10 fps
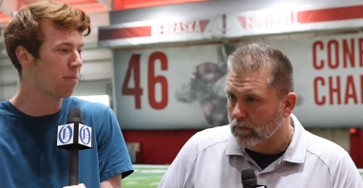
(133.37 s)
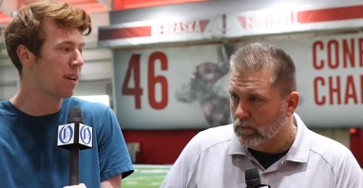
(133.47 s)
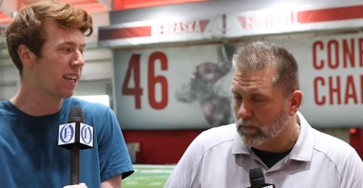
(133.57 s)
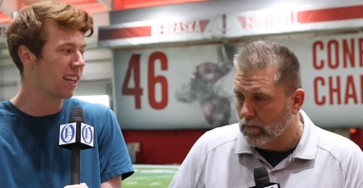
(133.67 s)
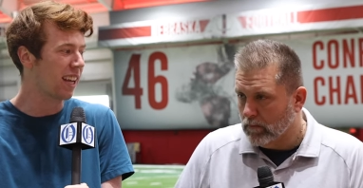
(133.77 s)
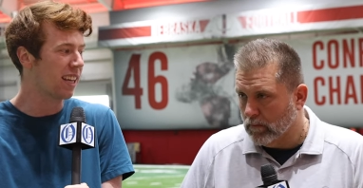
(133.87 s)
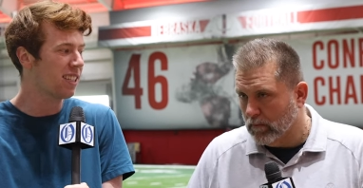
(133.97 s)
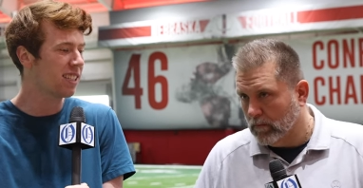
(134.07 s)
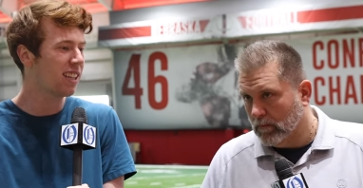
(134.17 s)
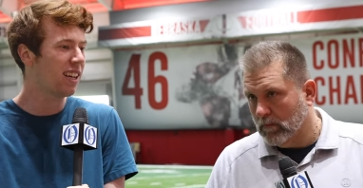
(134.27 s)
Speaker 1: you can make a
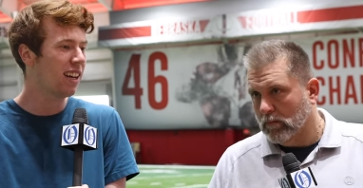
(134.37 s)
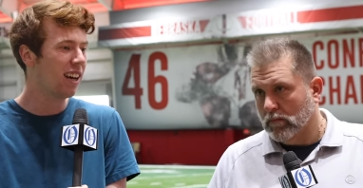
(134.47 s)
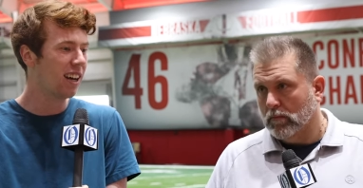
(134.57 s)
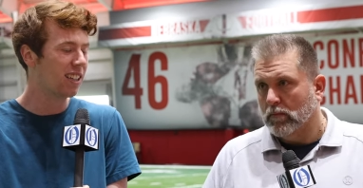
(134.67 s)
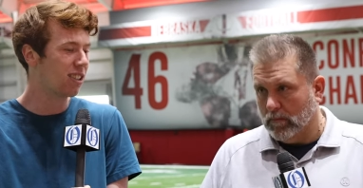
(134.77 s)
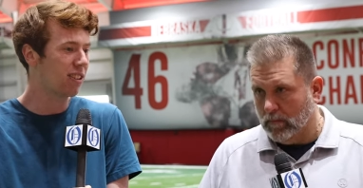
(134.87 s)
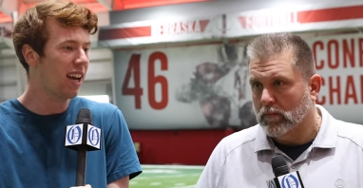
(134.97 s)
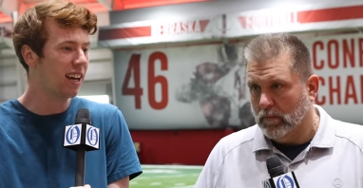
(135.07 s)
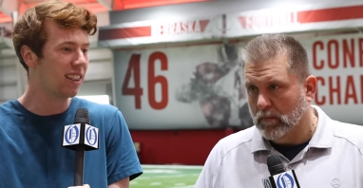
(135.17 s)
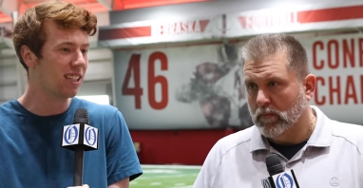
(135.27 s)
case. Uh, so
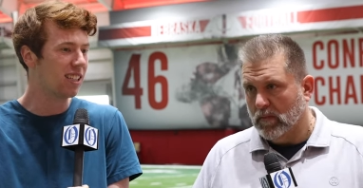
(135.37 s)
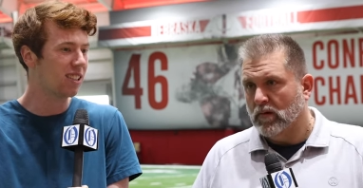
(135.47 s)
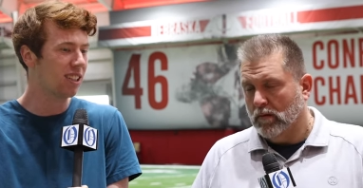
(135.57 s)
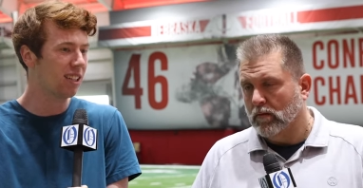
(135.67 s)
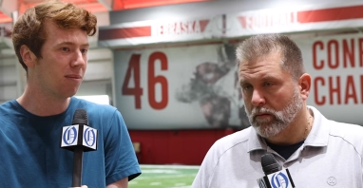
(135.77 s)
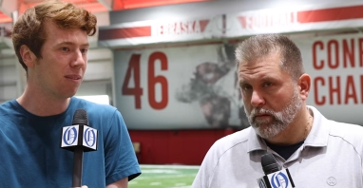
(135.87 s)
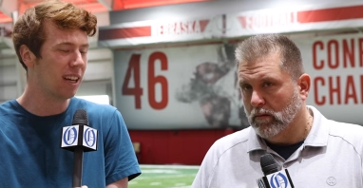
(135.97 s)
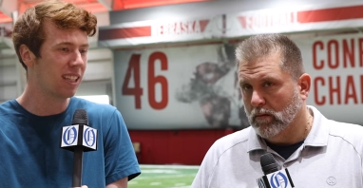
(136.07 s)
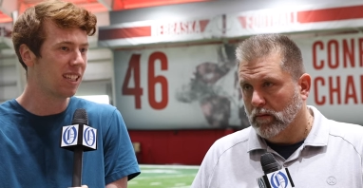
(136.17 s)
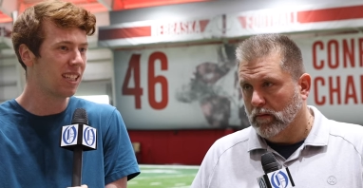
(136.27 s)
yeah, he's. Um,
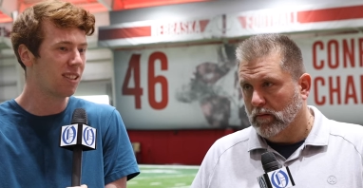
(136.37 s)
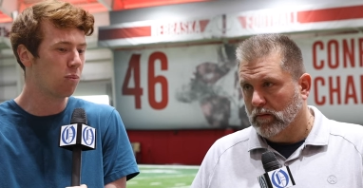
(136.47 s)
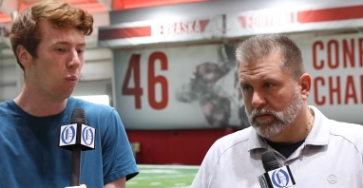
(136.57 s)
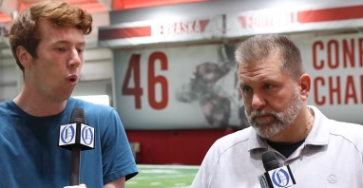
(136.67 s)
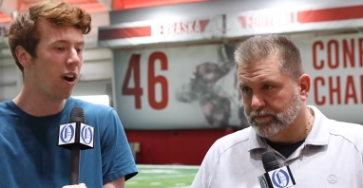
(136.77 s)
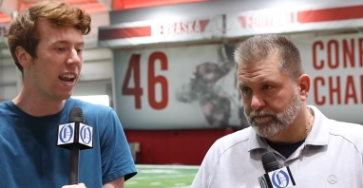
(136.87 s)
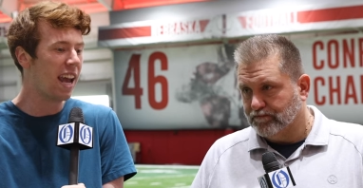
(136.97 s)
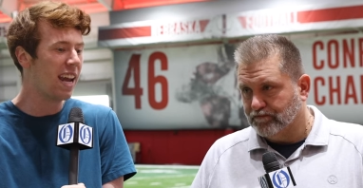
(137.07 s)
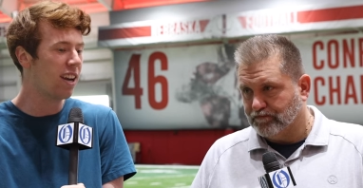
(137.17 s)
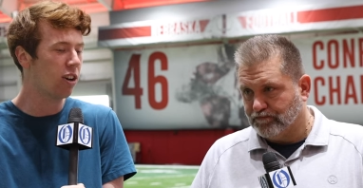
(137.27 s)
I think he's one
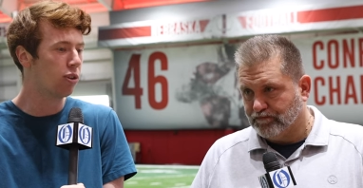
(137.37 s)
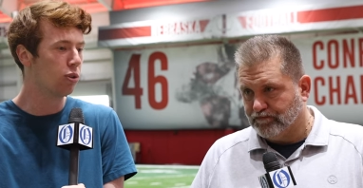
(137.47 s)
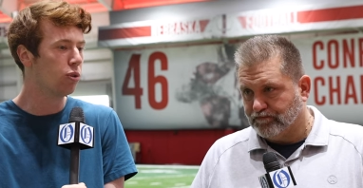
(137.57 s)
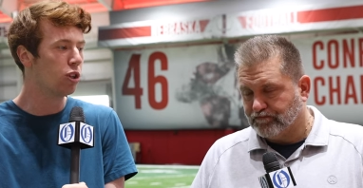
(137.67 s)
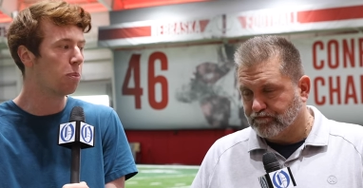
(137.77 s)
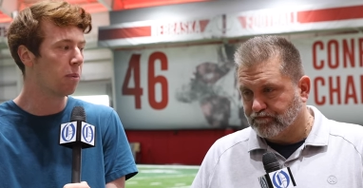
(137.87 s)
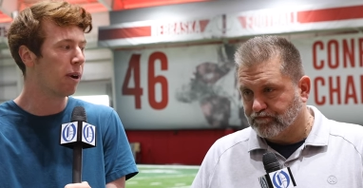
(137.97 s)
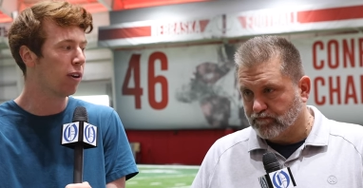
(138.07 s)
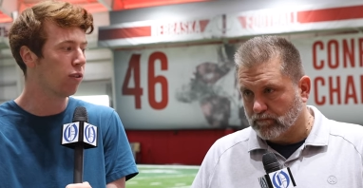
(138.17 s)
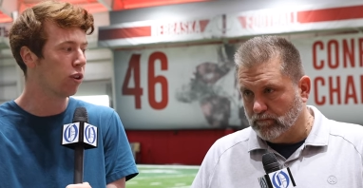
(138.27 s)
A on who you
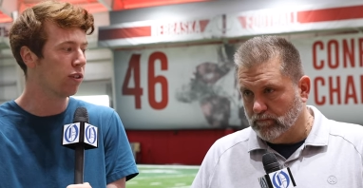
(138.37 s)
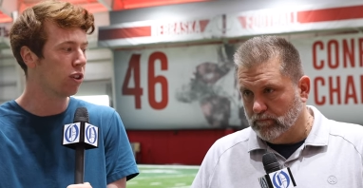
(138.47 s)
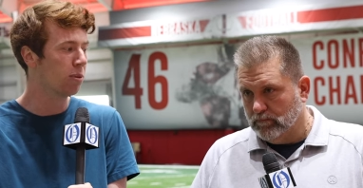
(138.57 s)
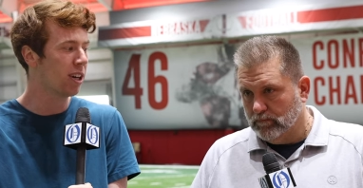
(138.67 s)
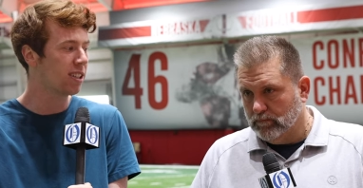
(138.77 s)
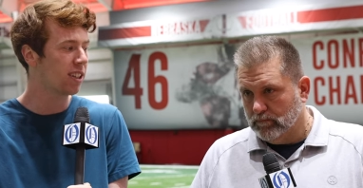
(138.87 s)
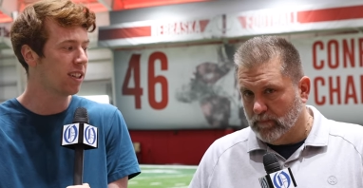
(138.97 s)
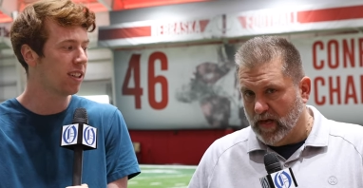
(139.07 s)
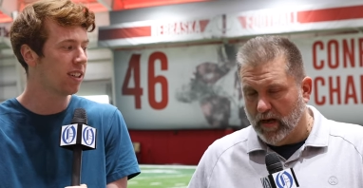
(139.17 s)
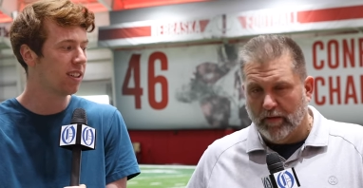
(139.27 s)
prepare for if you're
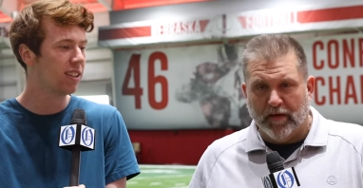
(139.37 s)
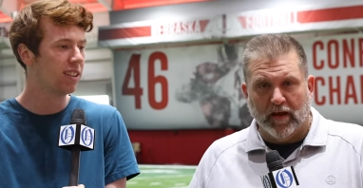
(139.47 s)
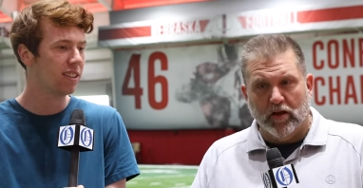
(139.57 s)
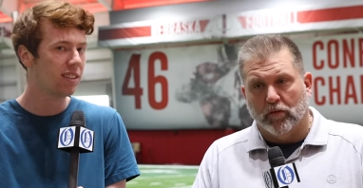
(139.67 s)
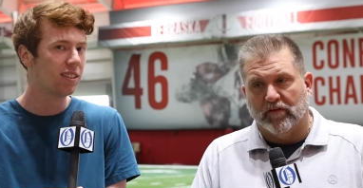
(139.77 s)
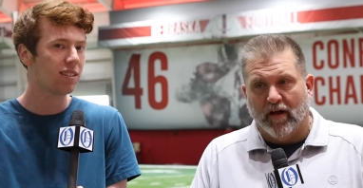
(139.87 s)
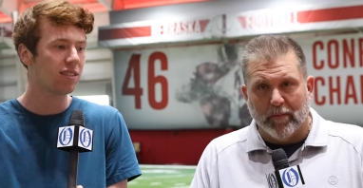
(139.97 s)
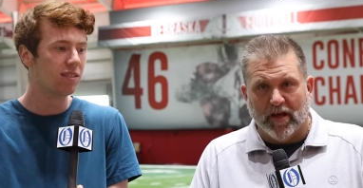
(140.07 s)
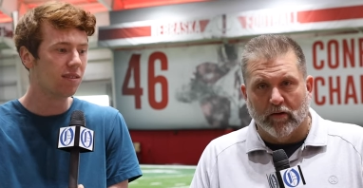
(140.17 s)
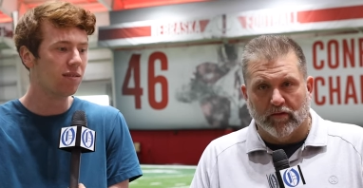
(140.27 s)
Nebraska.
Speaker 2: And I think you know
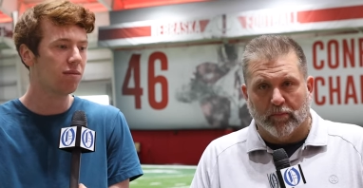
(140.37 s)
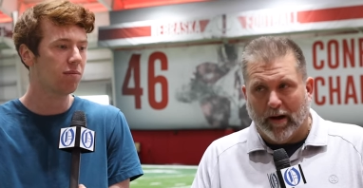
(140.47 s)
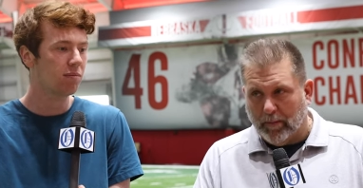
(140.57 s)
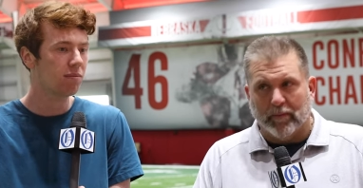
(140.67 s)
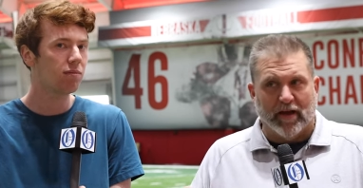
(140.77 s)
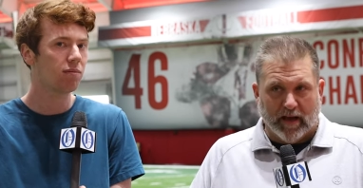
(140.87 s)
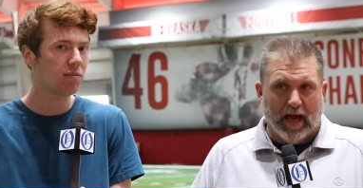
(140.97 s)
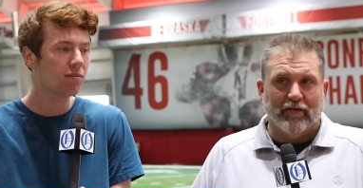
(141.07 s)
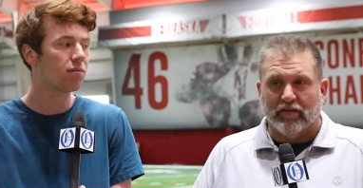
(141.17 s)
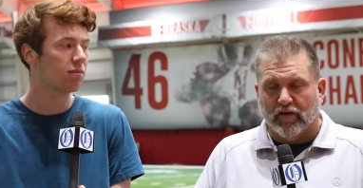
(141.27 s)
Tommy Hill's probably a
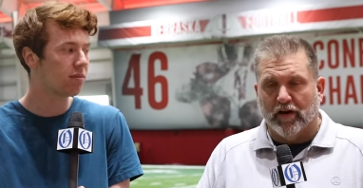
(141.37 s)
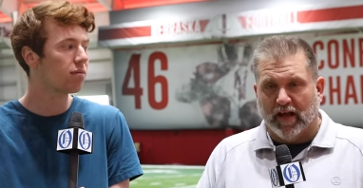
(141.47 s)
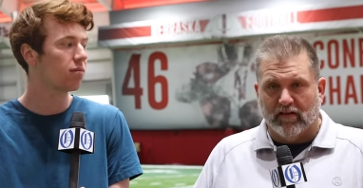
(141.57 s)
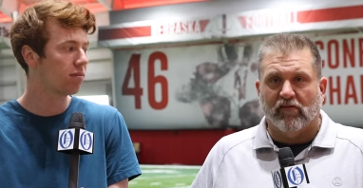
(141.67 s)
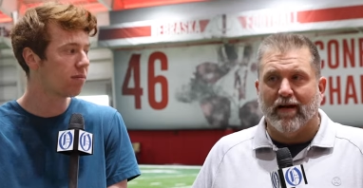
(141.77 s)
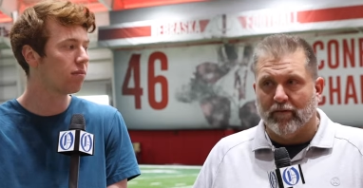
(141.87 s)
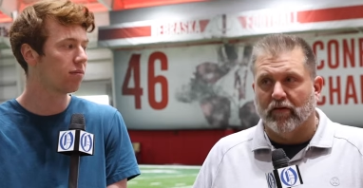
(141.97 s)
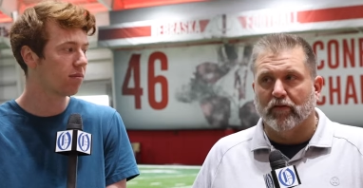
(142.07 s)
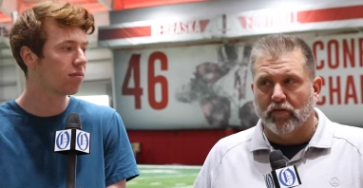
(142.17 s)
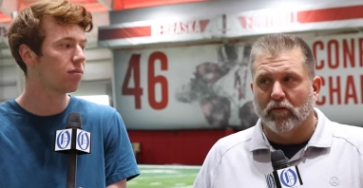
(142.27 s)
guy that's going to get
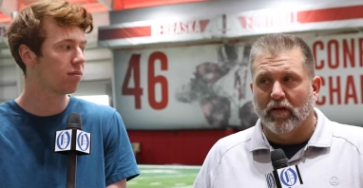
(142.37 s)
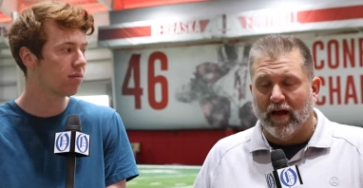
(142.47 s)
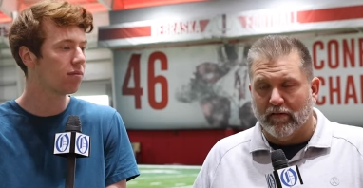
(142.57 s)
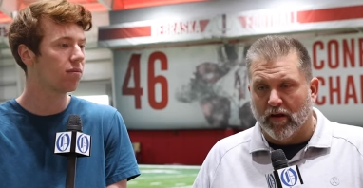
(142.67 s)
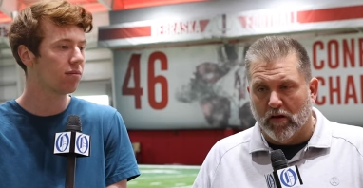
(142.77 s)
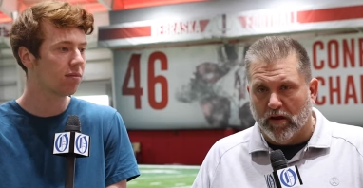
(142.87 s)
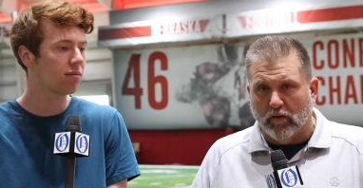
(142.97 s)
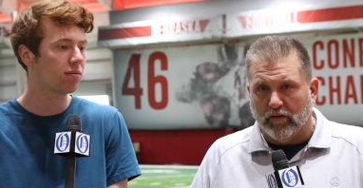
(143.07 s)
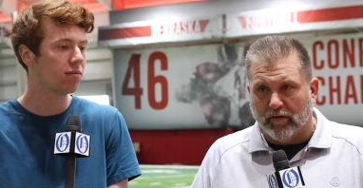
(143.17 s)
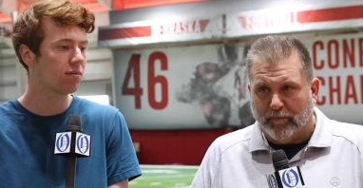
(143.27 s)
Travis Hunter a lot, and
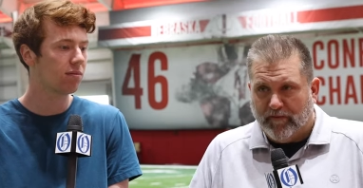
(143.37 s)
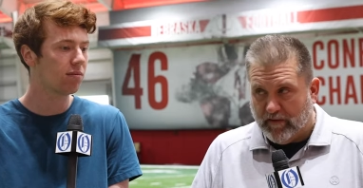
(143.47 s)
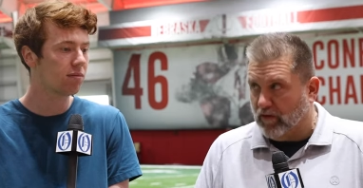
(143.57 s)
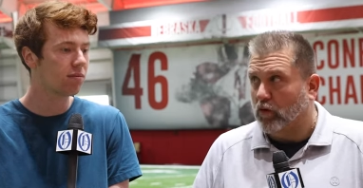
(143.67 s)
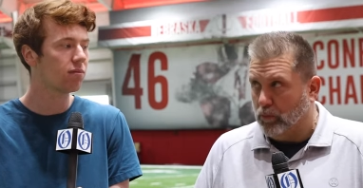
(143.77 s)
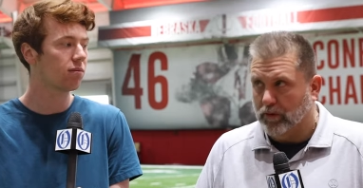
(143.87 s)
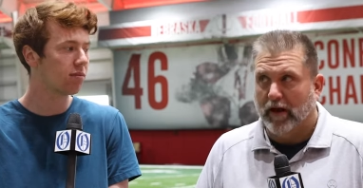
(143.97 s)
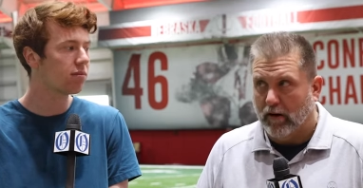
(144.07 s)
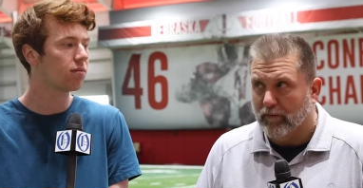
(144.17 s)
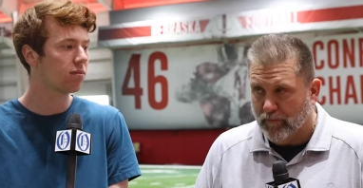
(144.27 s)
Hill is a physical
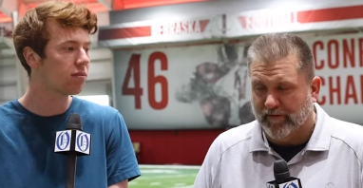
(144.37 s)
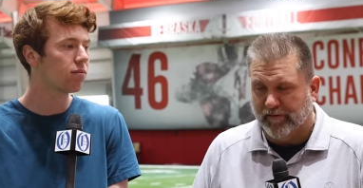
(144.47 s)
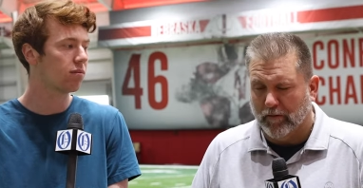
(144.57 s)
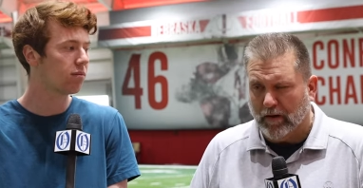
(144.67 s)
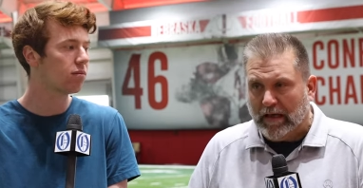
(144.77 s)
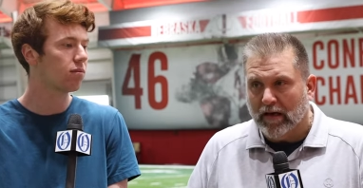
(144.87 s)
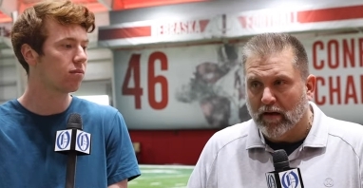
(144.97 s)
player for sure.